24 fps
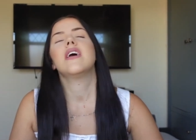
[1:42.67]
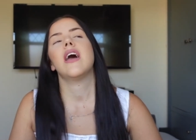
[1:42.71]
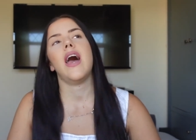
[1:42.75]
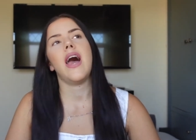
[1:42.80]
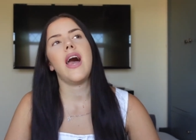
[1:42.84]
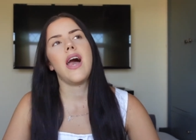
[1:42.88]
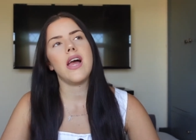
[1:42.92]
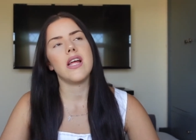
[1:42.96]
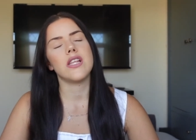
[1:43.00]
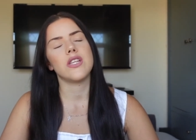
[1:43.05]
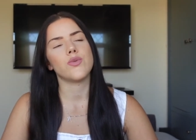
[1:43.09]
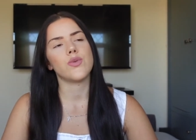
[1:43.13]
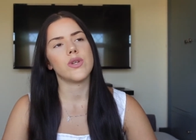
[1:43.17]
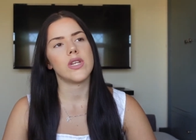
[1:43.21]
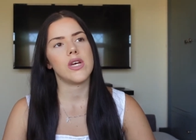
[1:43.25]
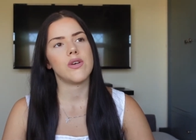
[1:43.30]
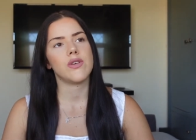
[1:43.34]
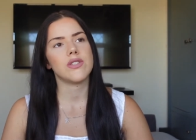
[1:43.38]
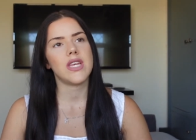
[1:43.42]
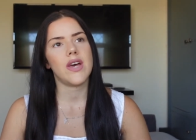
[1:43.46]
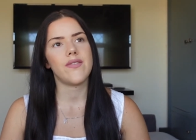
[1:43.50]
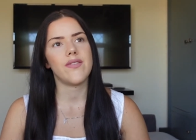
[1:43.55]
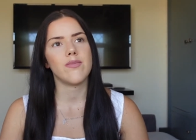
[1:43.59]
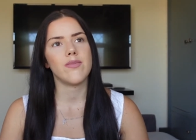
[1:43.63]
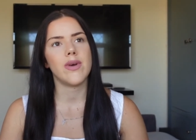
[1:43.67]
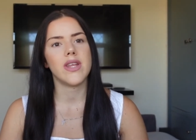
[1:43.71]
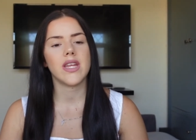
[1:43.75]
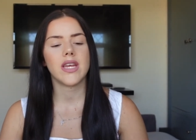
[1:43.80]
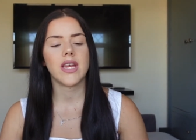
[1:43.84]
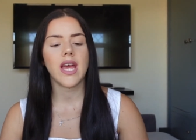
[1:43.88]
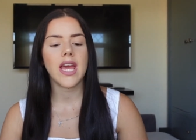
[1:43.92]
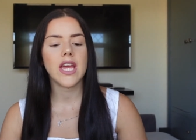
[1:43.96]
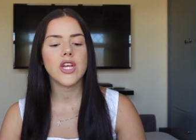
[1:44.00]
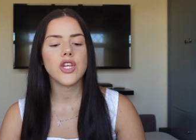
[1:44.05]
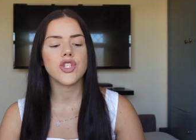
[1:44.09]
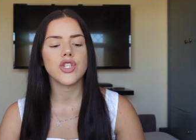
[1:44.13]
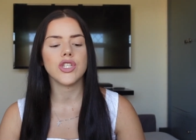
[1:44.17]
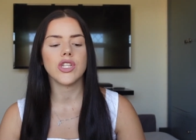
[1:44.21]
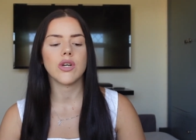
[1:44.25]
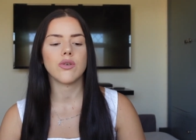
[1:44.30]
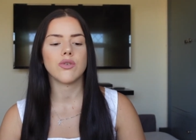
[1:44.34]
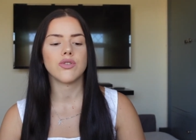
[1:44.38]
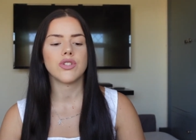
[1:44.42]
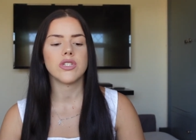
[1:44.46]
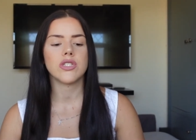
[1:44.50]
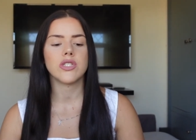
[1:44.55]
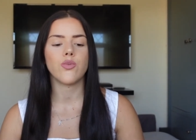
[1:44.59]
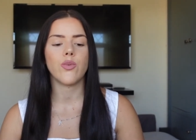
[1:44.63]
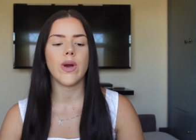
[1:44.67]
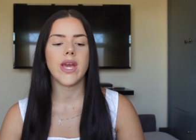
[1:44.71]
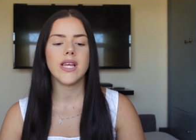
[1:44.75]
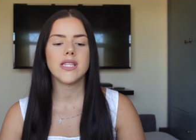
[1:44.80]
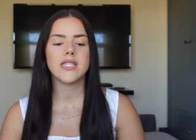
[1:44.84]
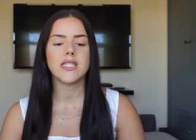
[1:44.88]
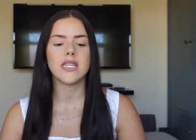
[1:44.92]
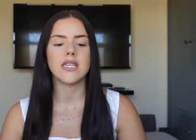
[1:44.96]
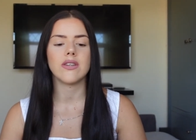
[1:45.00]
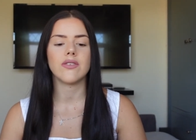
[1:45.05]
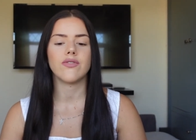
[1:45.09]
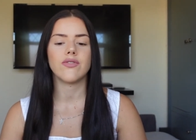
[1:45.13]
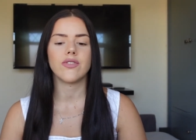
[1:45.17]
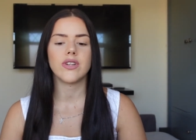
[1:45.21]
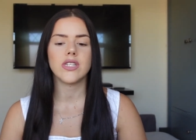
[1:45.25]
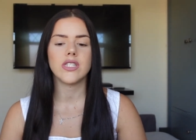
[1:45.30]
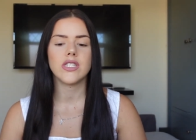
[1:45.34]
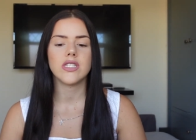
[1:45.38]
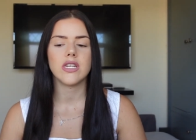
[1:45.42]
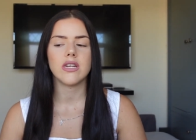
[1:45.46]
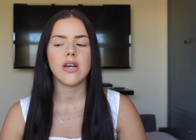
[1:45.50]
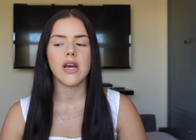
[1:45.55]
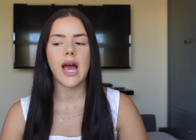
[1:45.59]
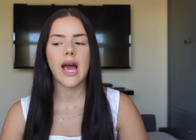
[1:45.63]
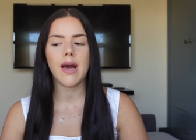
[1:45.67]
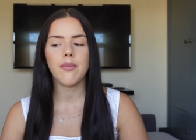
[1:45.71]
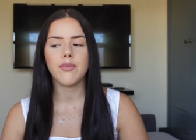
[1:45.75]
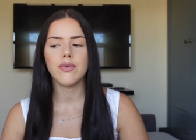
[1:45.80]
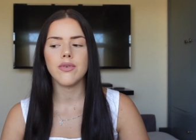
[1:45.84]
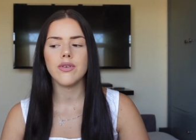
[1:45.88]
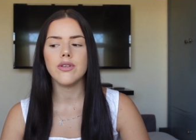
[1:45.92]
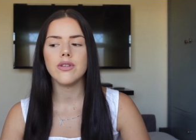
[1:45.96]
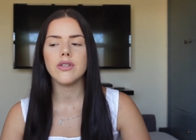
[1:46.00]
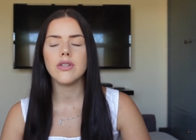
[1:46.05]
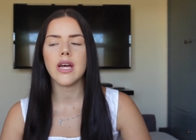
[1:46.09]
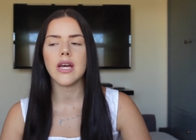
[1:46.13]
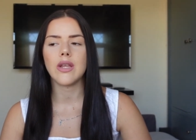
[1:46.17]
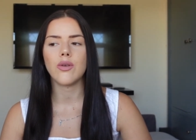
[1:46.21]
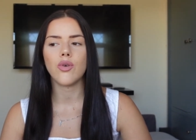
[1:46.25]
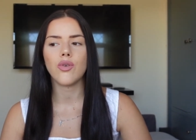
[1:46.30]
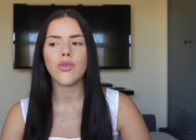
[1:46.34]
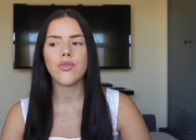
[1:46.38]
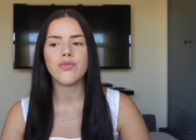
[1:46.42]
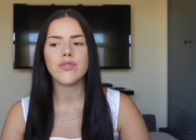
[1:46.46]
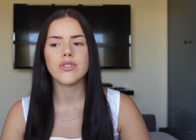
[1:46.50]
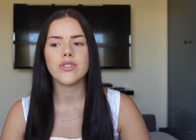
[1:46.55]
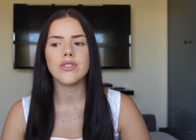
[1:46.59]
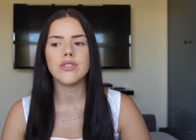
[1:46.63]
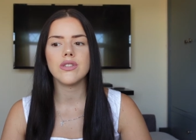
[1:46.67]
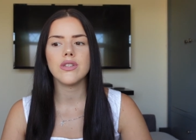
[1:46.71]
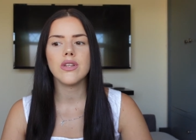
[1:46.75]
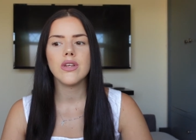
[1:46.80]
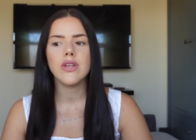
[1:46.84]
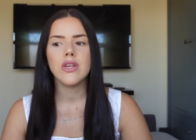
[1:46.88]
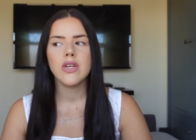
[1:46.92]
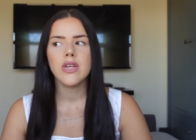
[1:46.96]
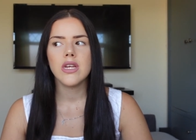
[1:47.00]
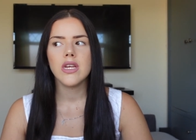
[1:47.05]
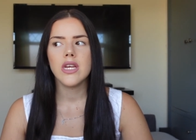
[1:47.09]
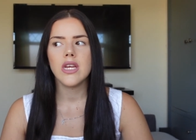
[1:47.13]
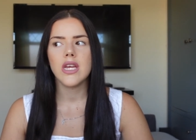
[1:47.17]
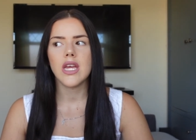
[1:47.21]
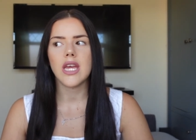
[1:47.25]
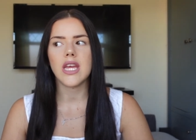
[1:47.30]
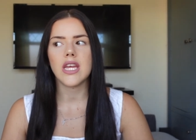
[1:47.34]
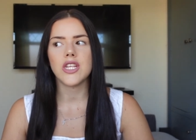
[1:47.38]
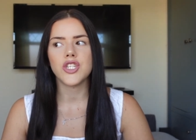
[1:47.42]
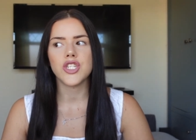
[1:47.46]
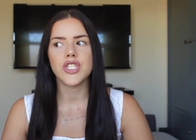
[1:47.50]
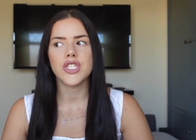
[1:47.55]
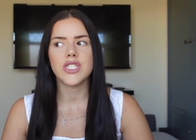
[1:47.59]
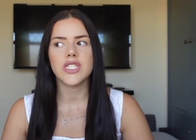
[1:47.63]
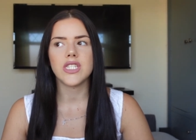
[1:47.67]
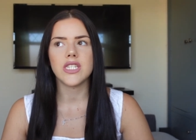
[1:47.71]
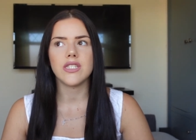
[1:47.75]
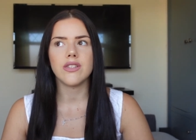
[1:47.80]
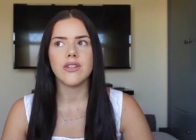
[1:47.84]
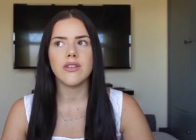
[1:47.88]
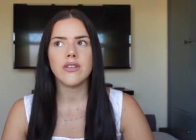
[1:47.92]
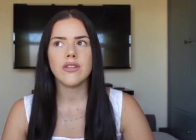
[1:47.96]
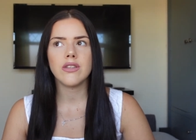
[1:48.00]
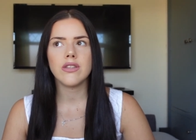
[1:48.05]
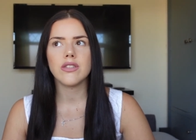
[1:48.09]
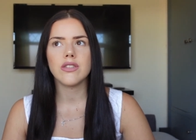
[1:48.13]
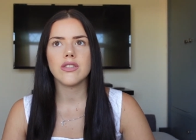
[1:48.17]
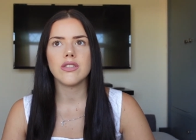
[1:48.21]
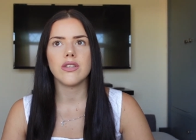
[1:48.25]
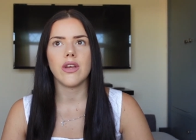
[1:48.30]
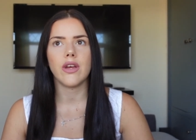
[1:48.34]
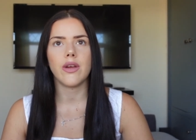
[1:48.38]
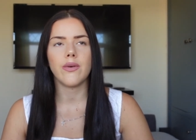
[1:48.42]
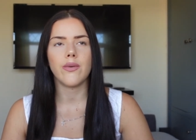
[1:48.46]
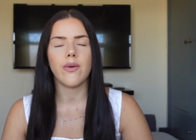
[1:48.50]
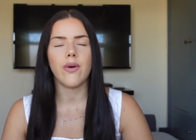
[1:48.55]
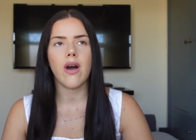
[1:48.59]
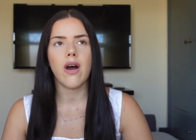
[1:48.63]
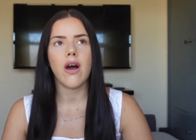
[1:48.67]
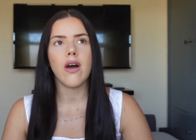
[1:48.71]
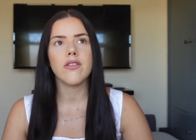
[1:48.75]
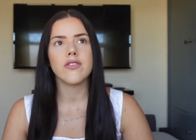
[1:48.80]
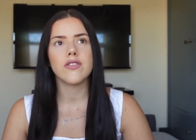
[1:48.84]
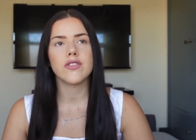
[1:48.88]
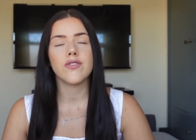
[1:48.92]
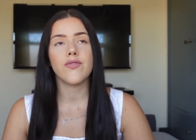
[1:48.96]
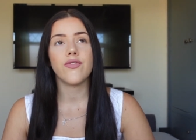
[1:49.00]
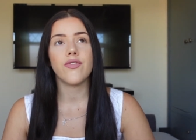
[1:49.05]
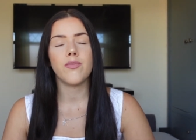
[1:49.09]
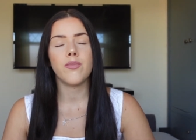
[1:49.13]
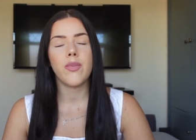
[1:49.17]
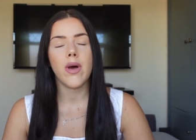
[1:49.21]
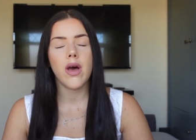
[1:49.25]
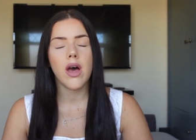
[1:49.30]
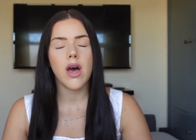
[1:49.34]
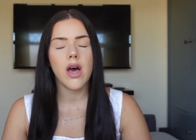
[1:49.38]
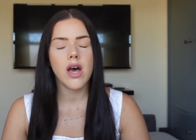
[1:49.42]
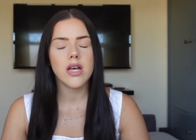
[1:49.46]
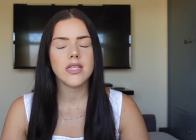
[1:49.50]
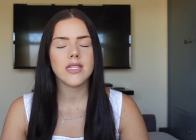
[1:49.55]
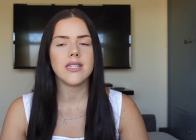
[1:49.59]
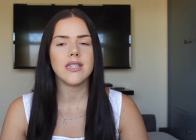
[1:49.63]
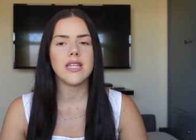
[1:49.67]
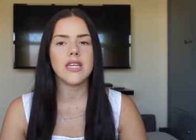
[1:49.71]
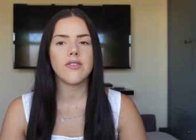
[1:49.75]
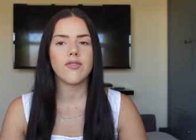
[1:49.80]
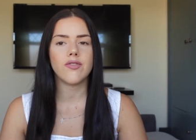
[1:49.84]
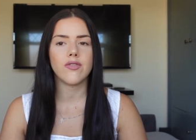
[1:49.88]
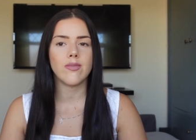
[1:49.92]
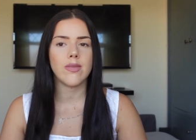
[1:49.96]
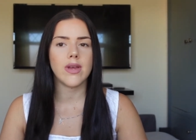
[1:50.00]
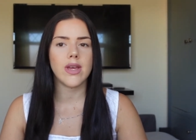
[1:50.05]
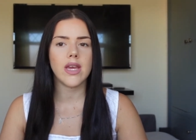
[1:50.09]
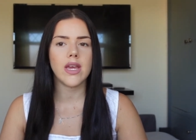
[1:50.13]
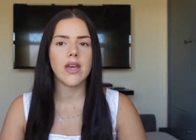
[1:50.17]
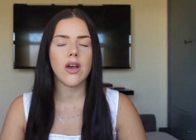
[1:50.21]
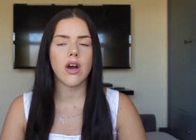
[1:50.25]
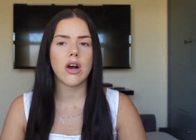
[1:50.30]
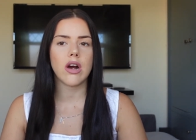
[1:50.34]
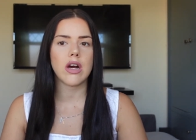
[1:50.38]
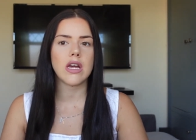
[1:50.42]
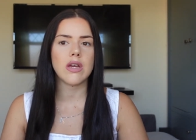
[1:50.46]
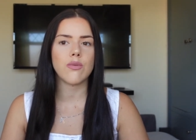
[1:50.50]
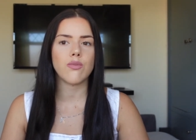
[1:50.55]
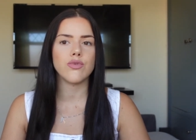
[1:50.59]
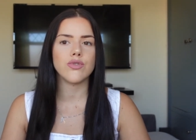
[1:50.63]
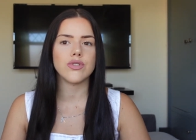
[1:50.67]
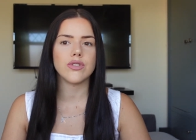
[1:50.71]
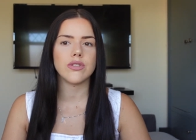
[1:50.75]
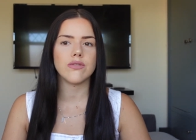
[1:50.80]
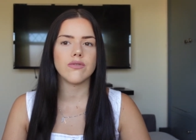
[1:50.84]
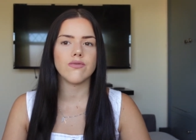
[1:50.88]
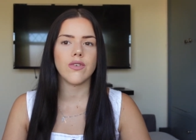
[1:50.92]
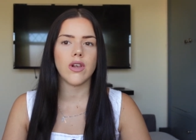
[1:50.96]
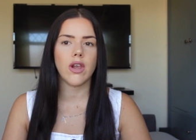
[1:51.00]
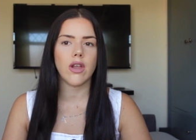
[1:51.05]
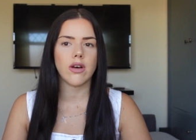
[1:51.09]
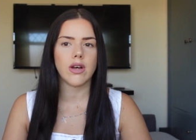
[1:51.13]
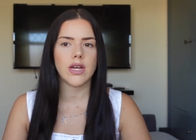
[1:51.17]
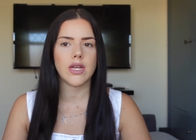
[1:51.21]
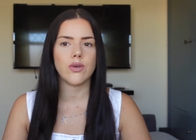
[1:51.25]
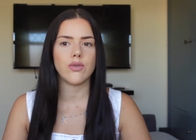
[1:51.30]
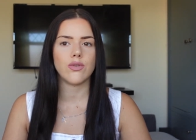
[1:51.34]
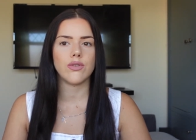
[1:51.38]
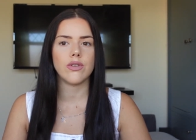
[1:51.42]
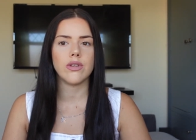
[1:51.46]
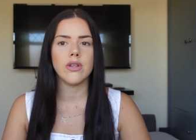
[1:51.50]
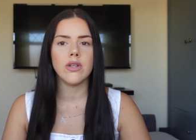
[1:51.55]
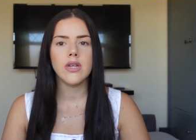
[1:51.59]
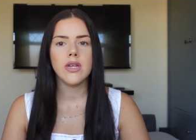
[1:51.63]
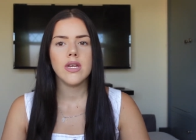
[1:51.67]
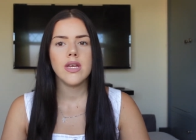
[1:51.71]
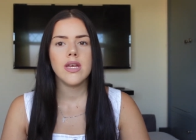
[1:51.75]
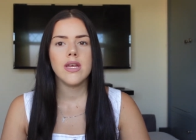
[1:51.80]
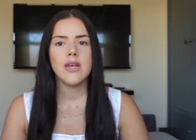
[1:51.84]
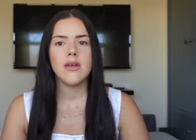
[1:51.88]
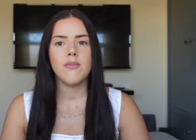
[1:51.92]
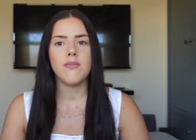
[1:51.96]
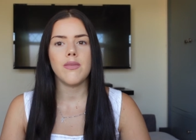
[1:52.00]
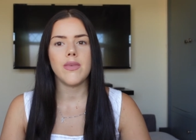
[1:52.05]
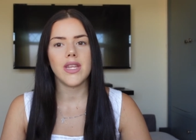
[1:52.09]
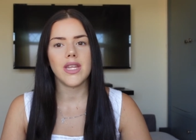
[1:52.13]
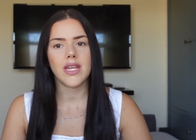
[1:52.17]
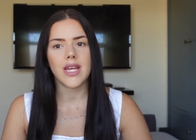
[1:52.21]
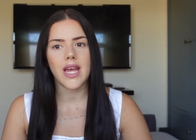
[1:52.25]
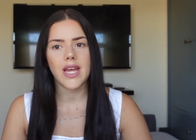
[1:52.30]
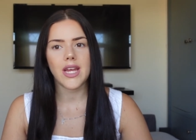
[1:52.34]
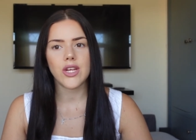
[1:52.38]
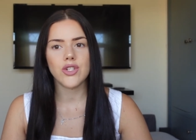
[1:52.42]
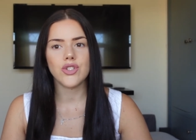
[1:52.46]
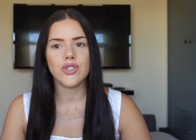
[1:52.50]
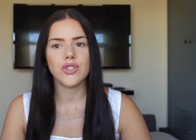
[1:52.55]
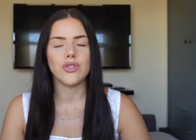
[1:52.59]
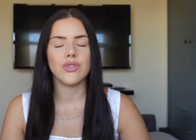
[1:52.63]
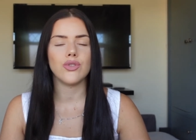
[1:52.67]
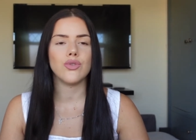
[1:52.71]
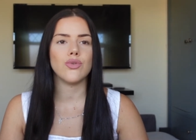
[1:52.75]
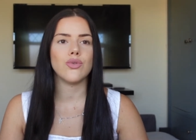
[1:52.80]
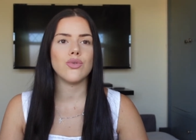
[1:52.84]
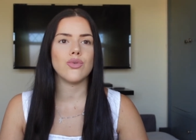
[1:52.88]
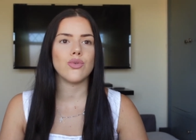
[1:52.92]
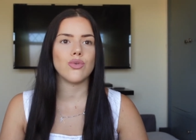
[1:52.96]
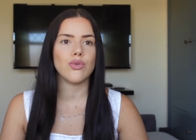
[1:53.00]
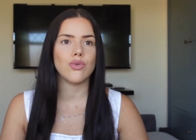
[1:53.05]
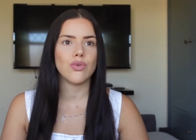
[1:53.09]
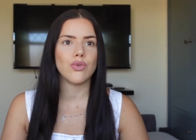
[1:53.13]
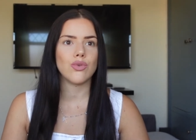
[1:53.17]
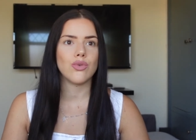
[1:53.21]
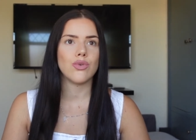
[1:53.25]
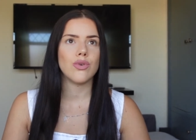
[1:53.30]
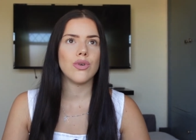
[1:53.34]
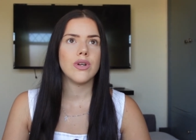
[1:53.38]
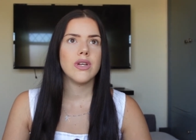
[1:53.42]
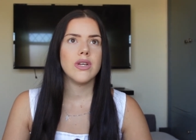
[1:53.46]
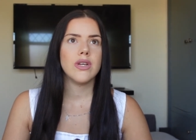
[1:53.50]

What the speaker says: And when I was having medication, I was just waiting for it to happen, and often it just didn't. So personally for me, I wouldn't rely on medication or